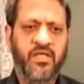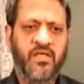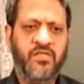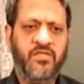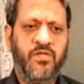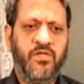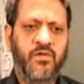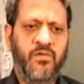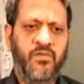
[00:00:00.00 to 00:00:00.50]

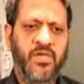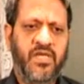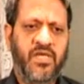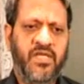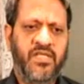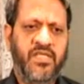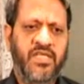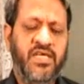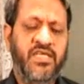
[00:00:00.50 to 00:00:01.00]
So
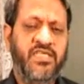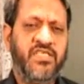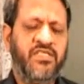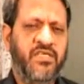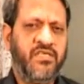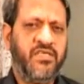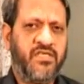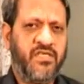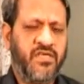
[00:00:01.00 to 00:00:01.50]
there is
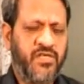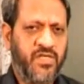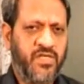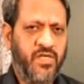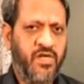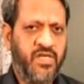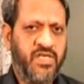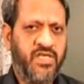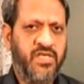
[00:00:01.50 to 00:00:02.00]
this
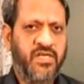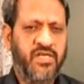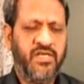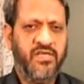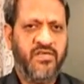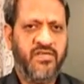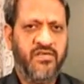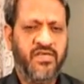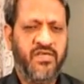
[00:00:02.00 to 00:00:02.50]
short
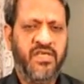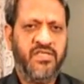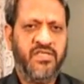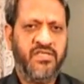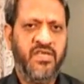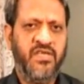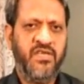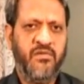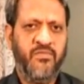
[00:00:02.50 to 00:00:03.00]
uh,
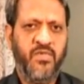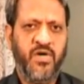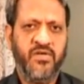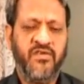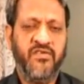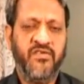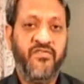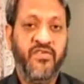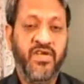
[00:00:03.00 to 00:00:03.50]
thing
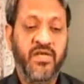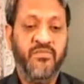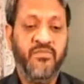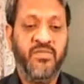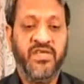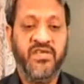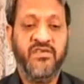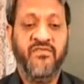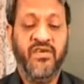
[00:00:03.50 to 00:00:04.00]
about
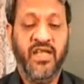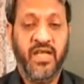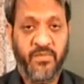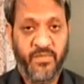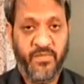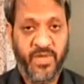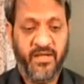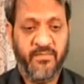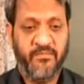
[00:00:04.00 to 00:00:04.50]
film
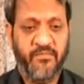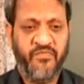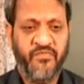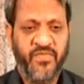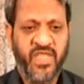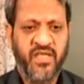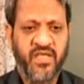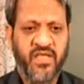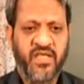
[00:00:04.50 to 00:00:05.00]
developing.
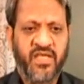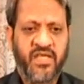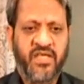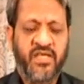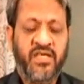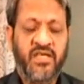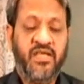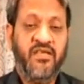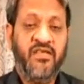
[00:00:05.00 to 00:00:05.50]

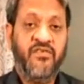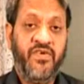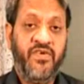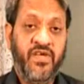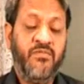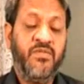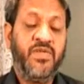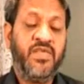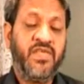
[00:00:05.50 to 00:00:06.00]

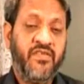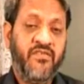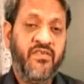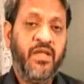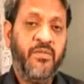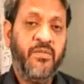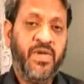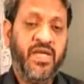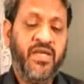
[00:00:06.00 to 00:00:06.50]
Film
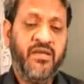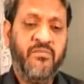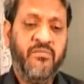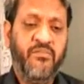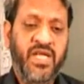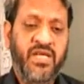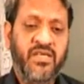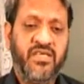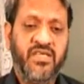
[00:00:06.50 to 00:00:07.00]
developing
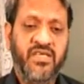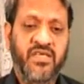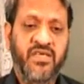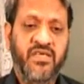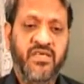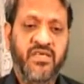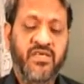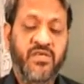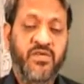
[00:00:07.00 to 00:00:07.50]
meant
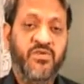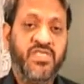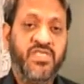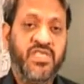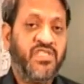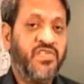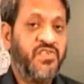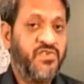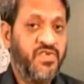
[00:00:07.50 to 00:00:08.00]

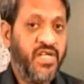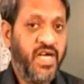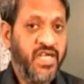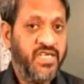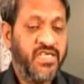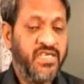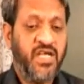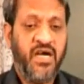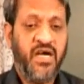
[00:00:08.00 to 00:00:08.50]
using the
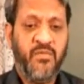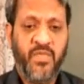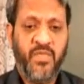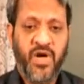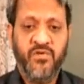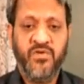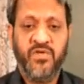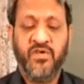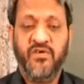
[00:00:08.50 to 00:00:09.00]
right
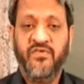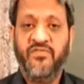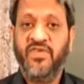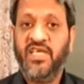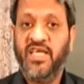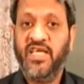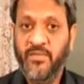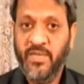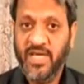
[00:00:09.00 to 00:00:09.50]
amount of
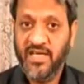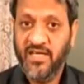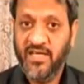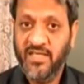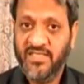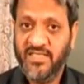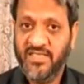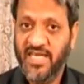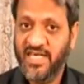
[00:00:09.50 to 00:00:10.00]

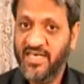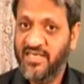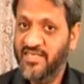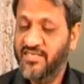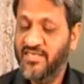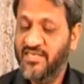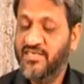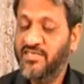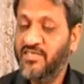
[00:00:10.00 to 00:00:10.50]
chemicals that
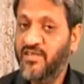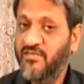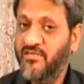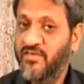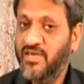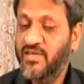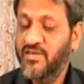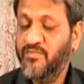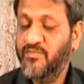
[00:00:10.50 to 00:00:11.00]
is the
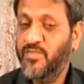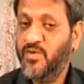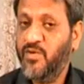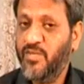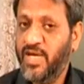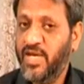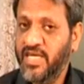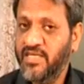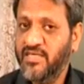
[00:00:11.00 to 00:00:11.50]
silver
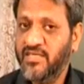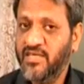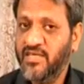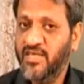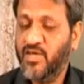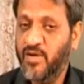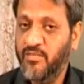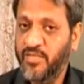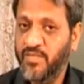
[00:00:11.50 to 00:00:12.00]
bromide
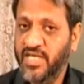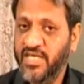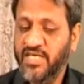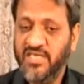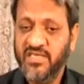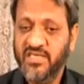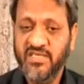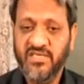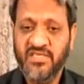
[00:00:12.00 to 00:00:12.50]

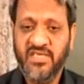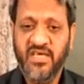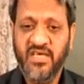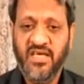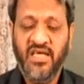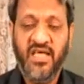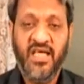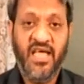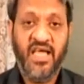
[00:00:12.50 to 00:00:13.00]
combinations
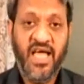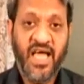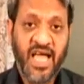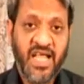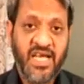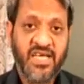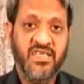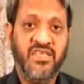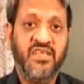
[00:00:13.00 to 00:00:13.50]

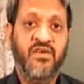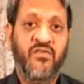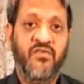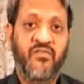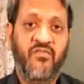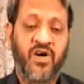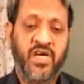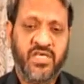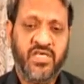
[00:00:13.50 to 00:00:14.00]
and
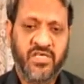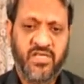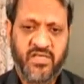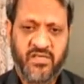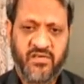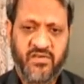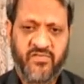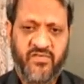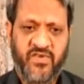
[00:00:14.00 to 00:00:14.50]
water
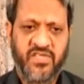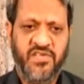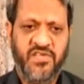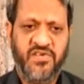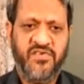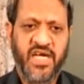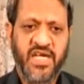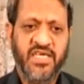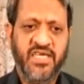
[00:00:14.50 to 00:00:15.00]
for the
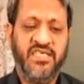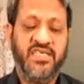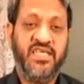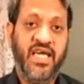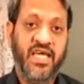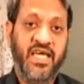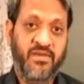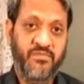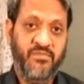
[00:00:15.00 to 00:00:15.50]
right
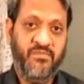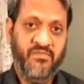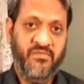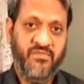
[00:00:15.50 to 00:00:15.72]
time